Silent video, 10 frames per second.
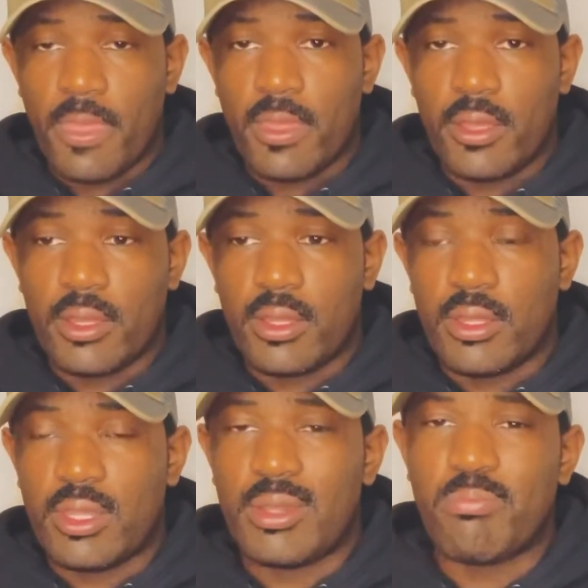
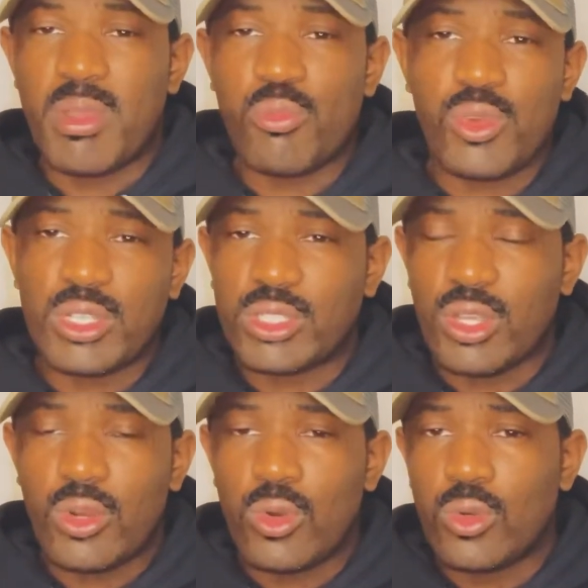the memory
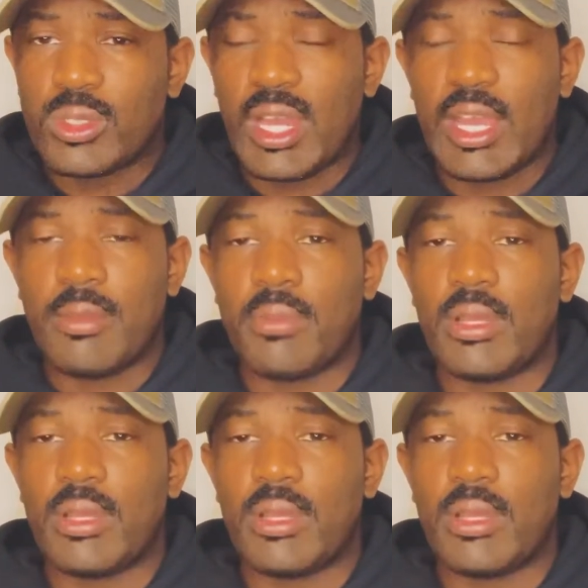sole type